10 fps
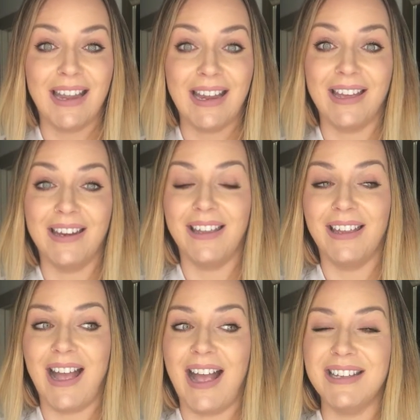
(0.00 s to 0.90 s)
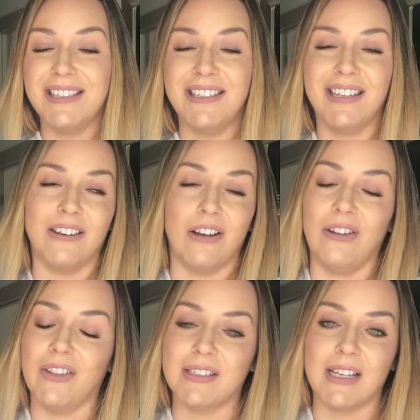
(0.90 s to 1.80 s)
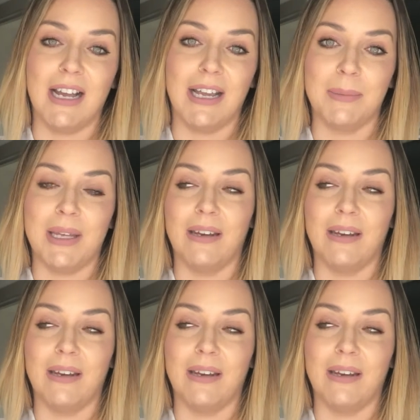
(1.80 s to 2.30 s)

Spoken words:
And I see it all the time.